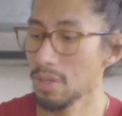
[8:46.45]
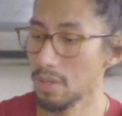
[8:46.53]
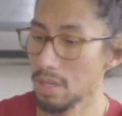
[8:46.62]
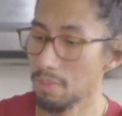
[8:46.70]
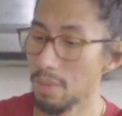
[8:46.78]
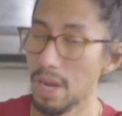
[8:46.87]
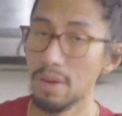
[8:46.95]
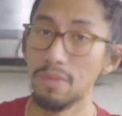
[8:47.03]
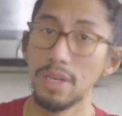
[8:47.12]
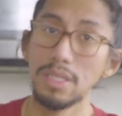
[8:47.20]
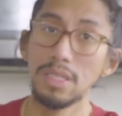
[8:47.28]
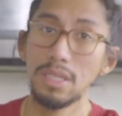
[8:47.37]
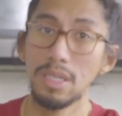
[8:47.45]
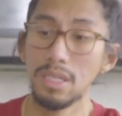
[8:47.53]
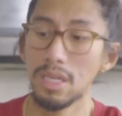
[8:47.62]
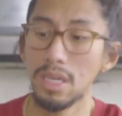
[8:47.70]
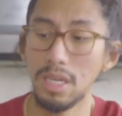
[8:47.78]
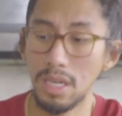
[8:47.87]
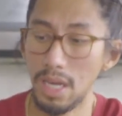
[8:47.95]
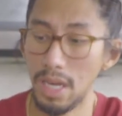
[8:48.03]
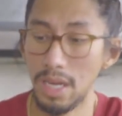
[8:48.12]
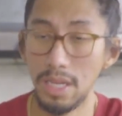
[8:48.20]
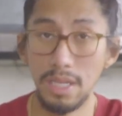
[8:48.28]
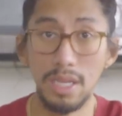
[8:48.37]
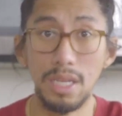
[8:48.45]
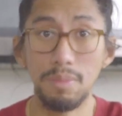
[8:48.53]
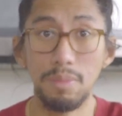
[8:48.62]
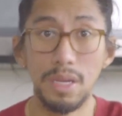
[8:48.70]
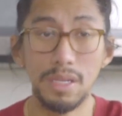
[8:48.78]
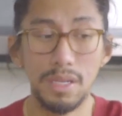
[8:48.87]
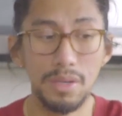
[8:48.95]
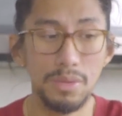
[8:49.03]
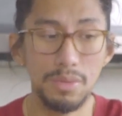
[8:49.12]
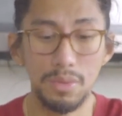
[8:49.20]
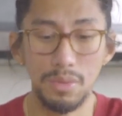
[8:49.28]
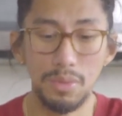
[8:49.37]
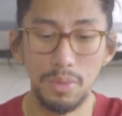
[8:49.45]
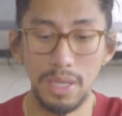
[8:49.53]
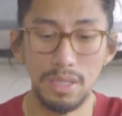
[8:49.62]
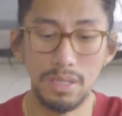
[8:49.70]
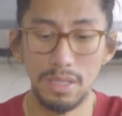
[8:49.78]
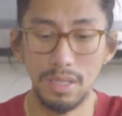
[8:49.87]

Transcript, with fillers: You keep manifesting it, and they keep making you wait.